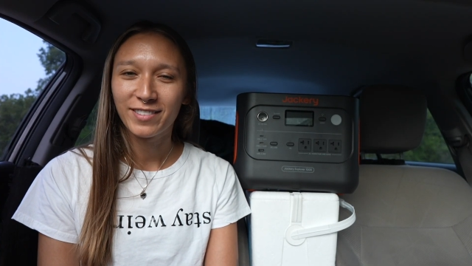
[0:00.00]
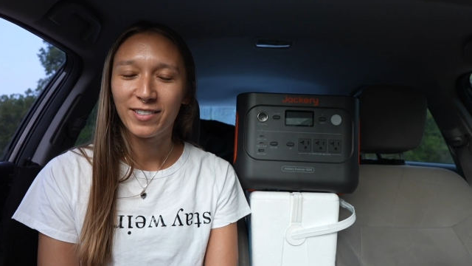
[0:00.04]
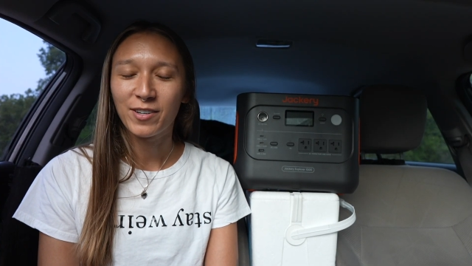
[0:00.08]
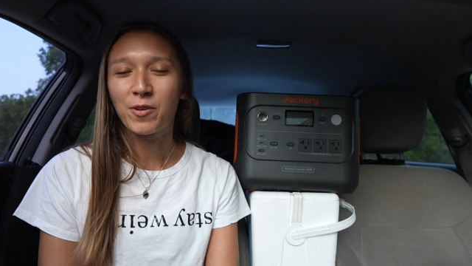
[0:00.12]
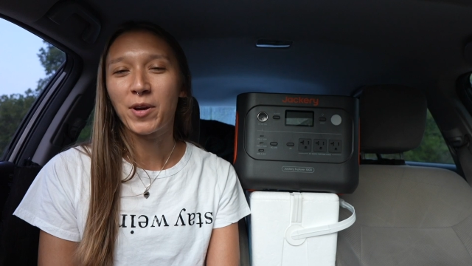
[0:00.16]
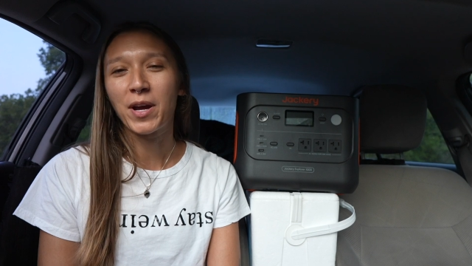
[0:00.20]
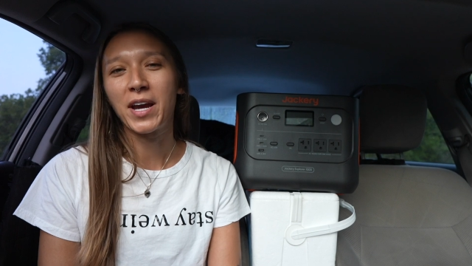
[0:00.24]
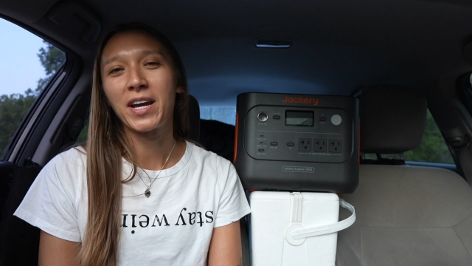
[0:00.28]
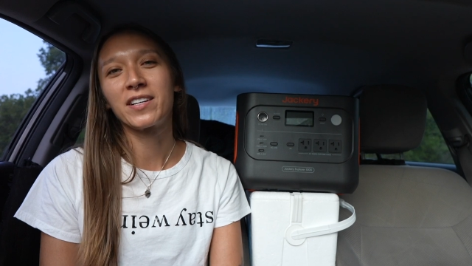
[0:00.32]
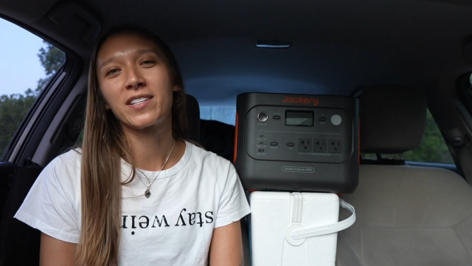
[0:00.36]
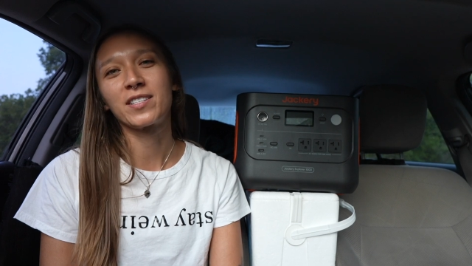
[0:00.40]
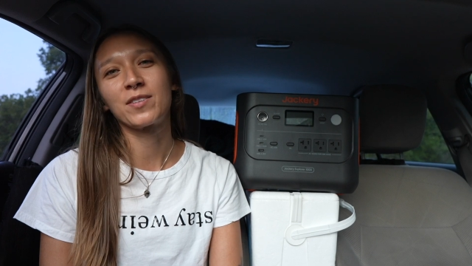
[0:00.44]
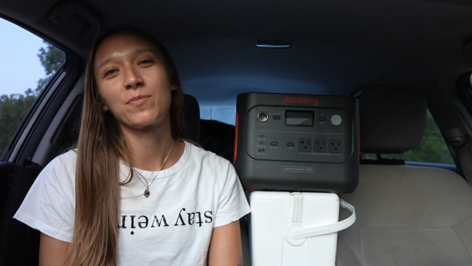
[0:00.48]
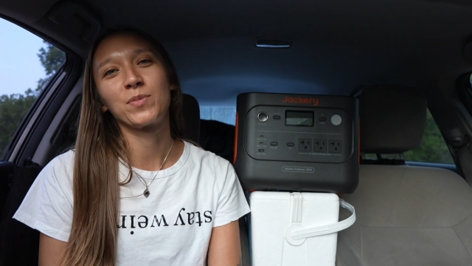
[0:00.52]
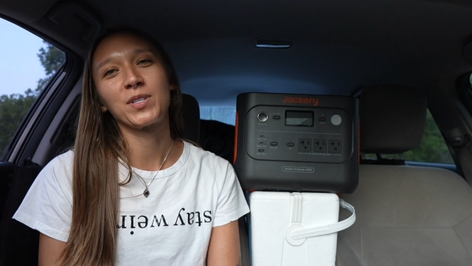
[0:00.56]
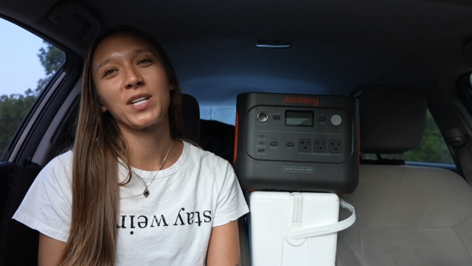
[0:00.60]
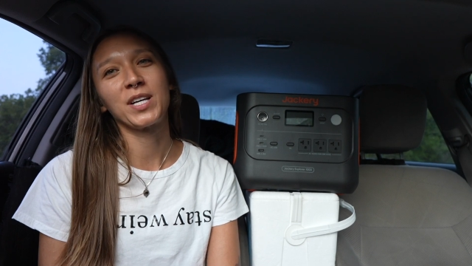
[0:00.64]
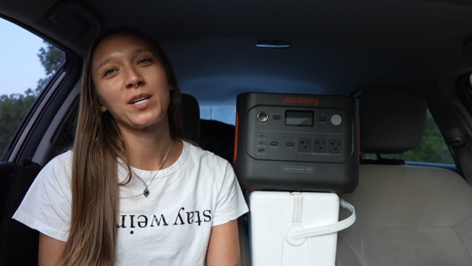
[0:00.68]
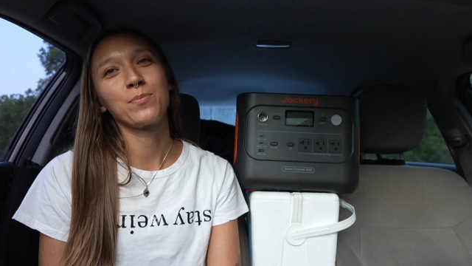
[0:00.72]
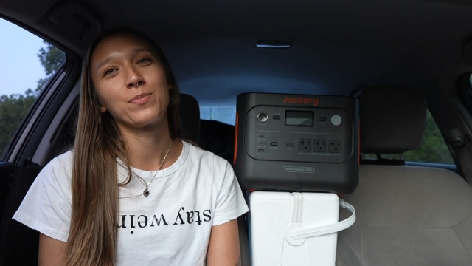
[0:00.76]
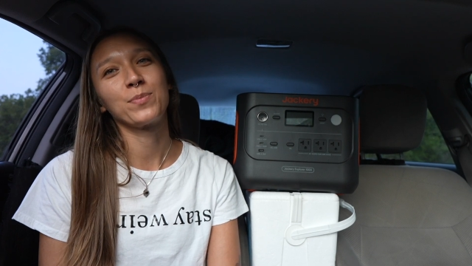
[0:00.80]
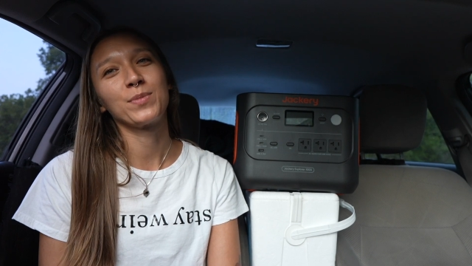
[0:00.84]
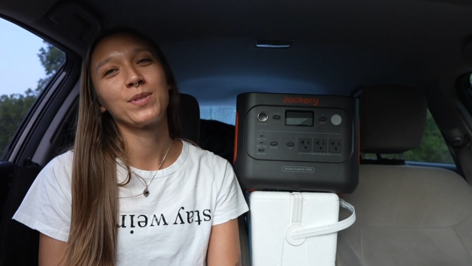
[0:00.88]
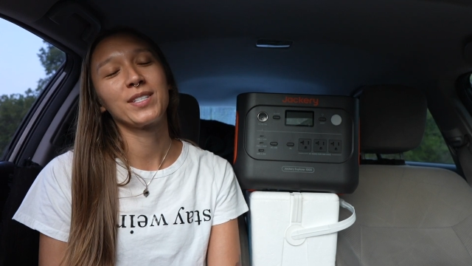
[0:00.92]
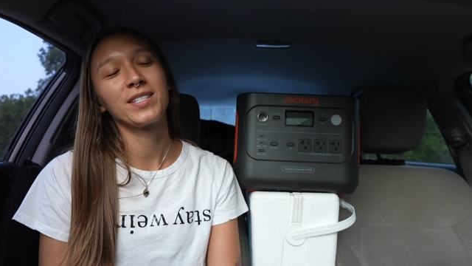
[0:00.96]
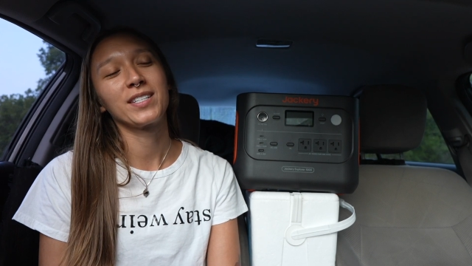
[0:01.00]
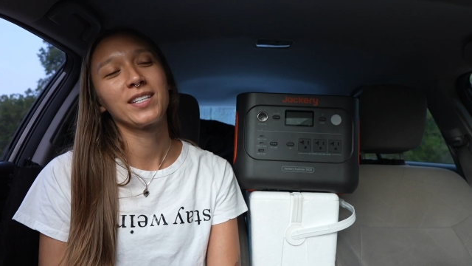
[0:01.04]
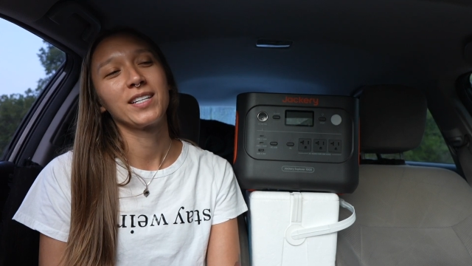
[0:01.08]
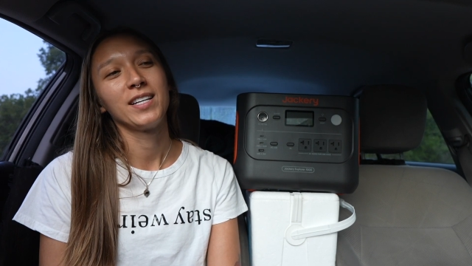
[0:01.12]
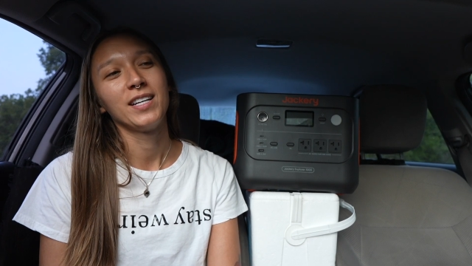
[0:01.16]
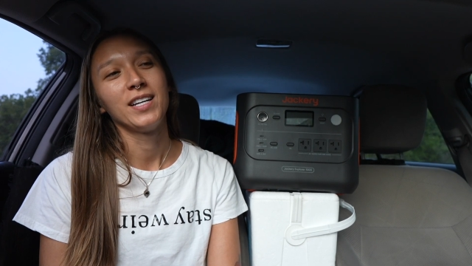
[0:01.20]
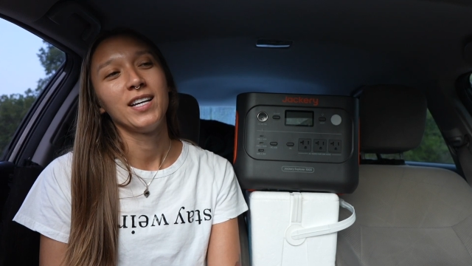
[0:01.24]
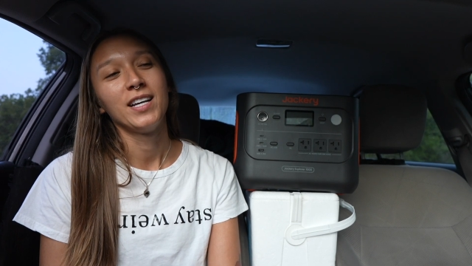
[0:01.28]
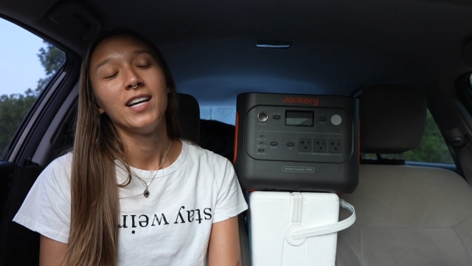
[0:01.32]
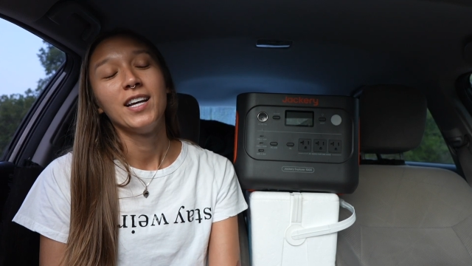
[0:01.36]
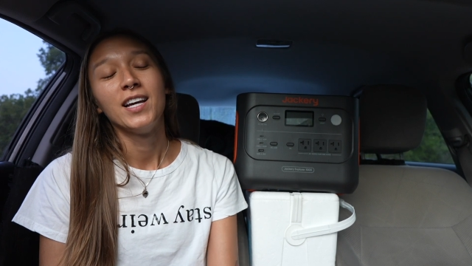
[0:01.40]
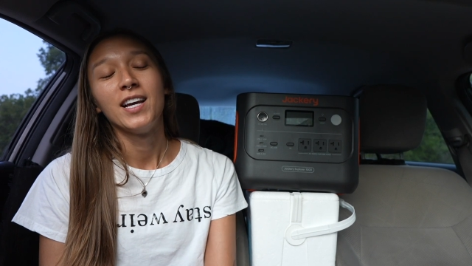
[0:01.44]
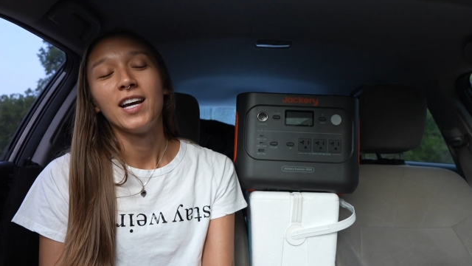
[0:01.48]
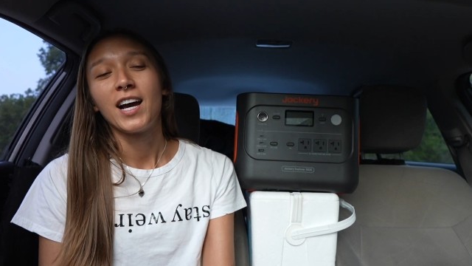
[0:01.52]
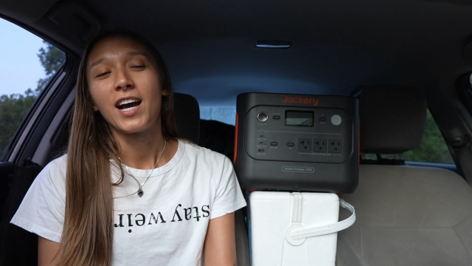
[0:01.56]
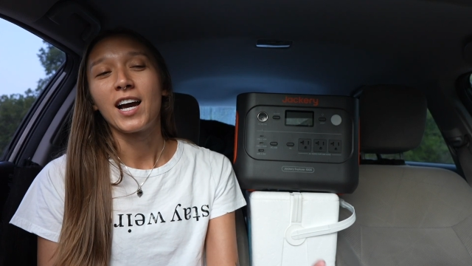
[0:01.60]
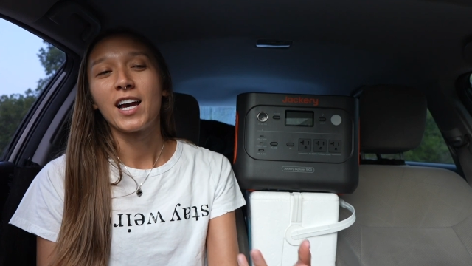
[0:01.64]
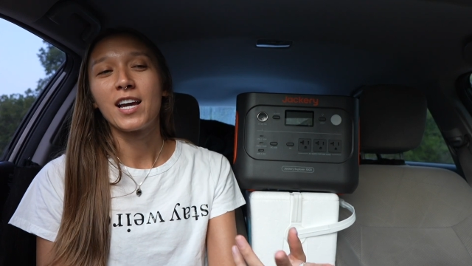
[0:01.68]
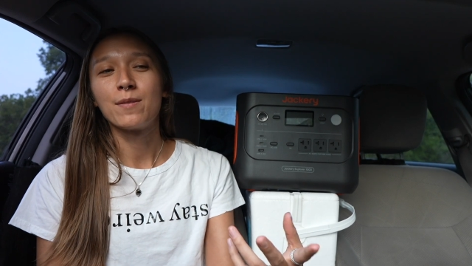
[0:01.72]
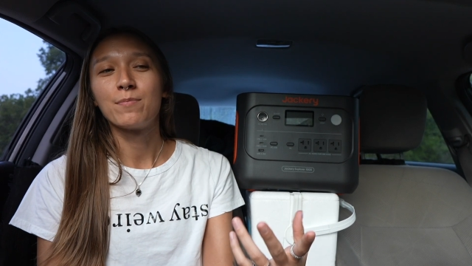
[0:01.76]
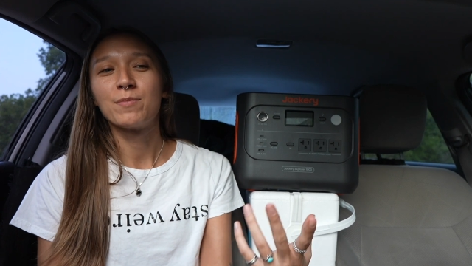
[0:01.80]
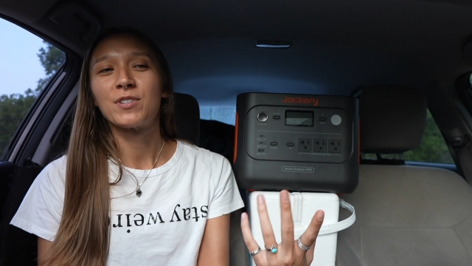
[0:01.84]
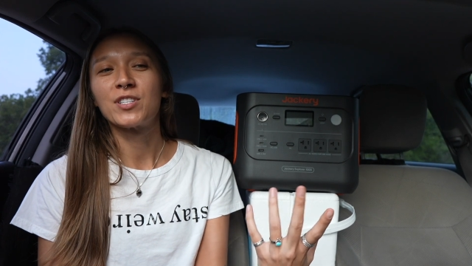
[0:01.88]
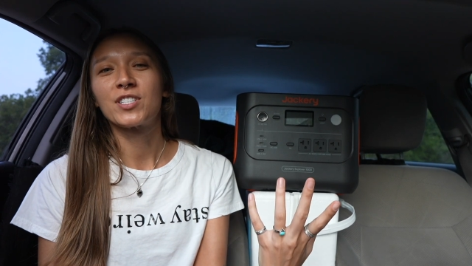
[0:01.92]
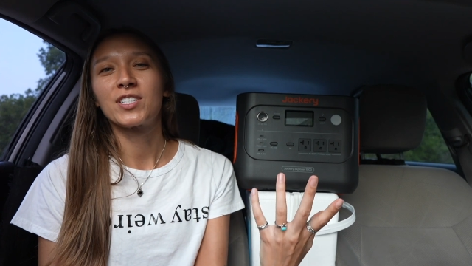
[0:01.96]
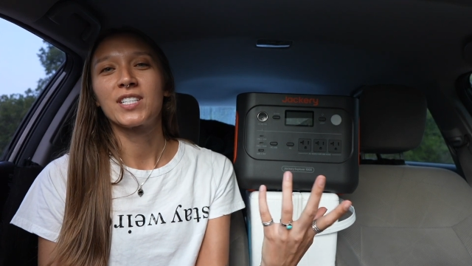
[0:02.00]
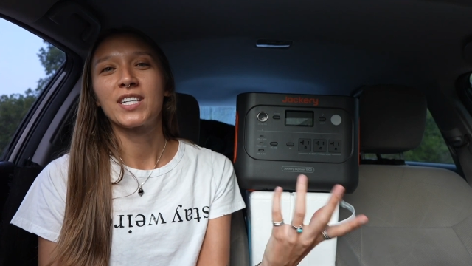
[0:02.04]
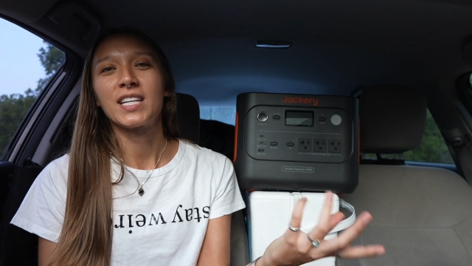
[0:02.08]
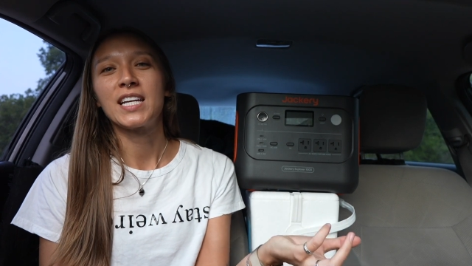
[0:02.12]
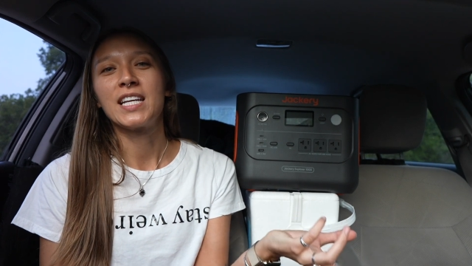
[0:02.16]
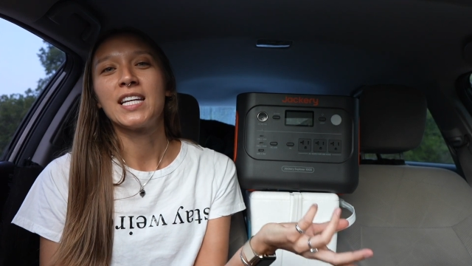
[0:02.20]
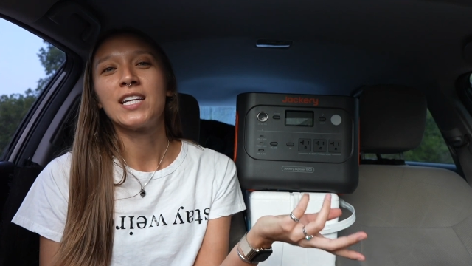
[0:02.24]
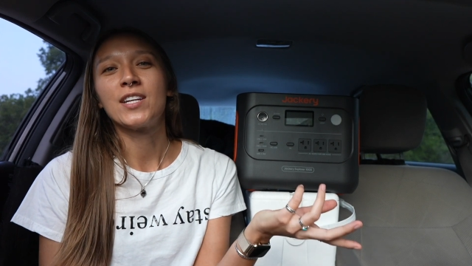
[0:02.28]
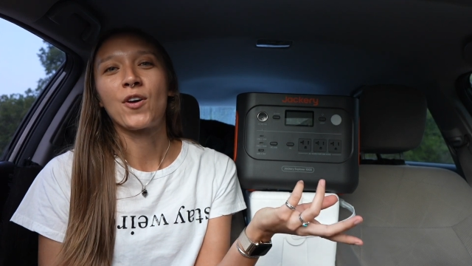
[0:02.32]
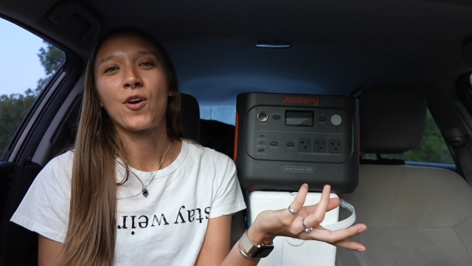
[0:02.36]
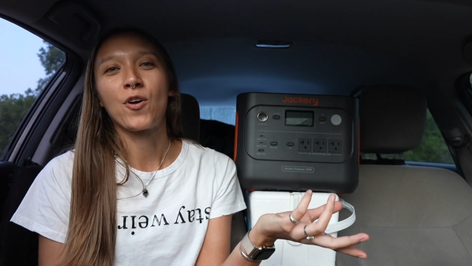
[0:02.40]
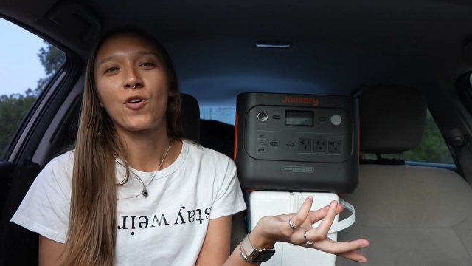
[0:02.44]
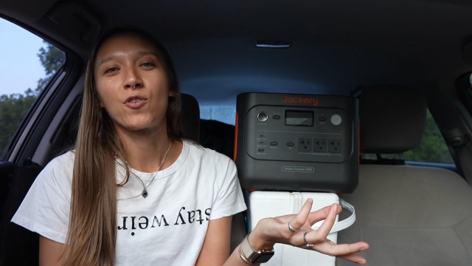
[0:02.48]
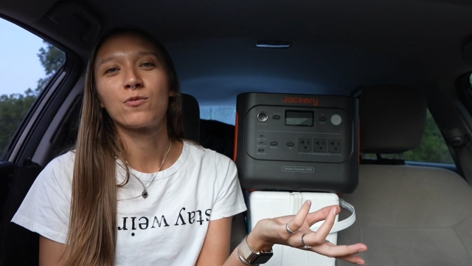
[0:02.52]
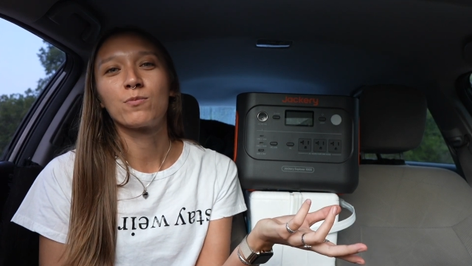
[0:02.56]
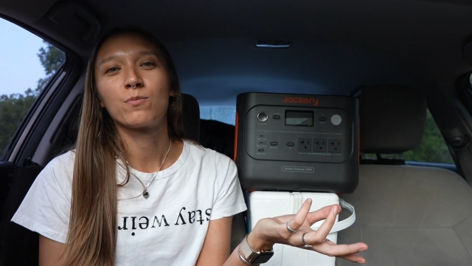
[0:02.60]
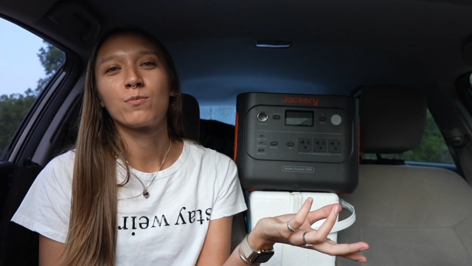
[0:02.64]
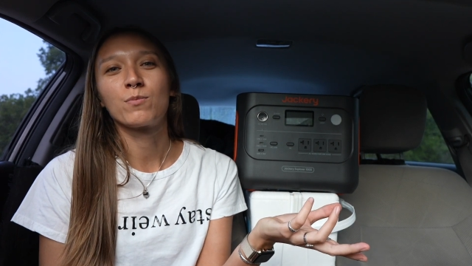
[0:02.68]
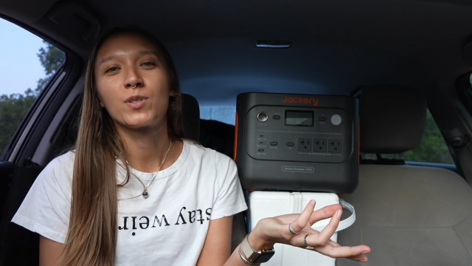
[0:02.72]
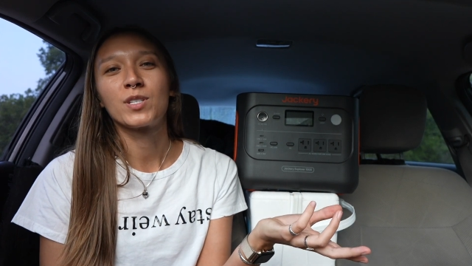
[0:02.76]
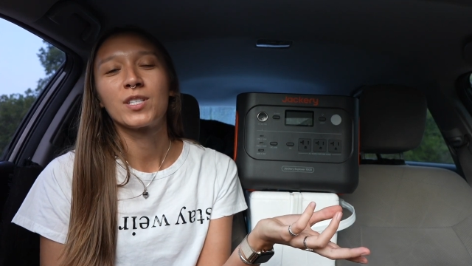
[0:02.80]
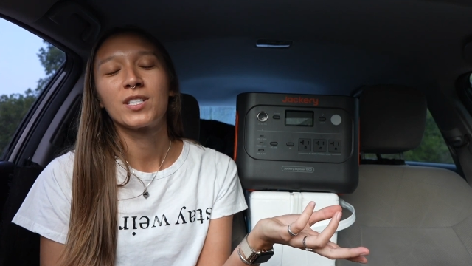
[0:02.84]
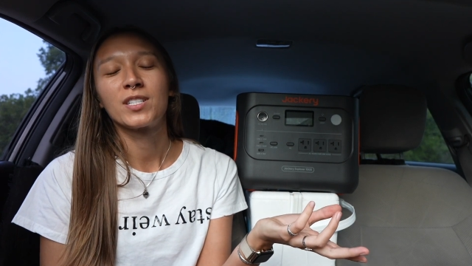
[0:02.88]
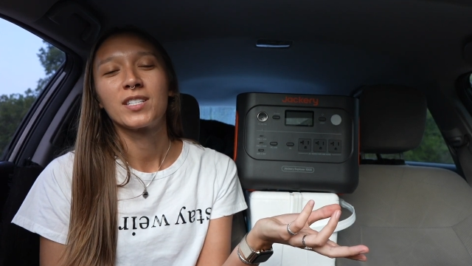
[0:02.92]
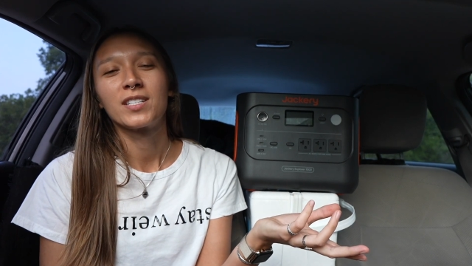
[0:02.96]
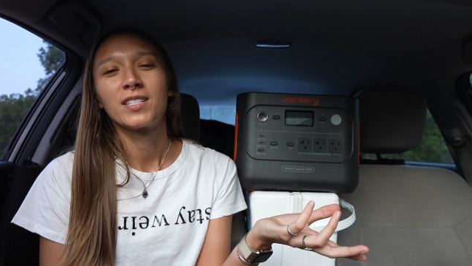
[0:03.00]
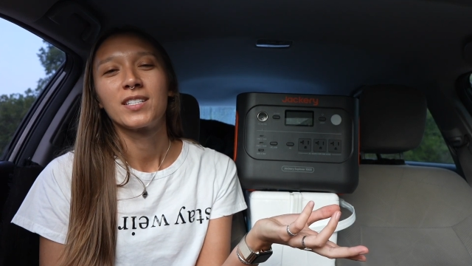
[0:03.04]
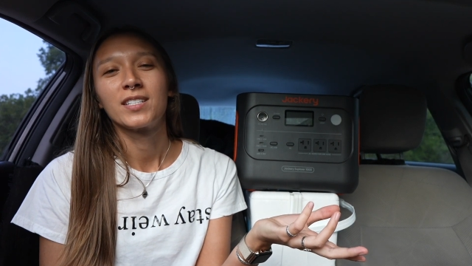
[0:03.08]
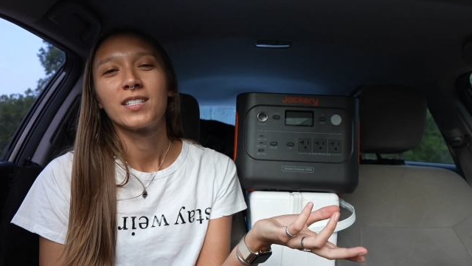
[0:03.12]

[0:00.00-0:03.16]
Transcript: Okay, sometimes I am just in homes.